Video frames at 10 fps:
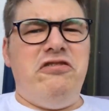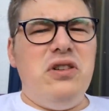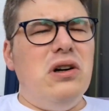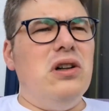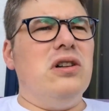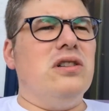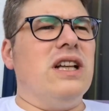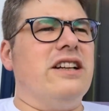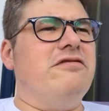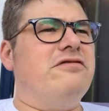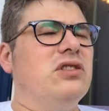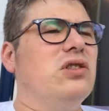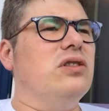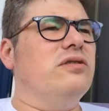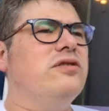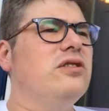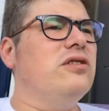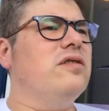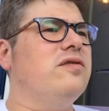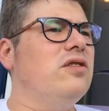full, like full,
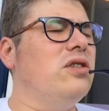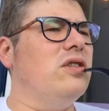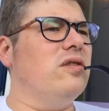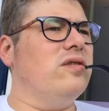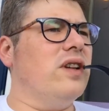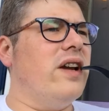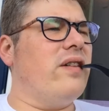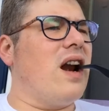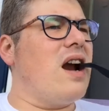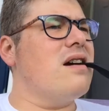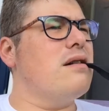full, full flavor.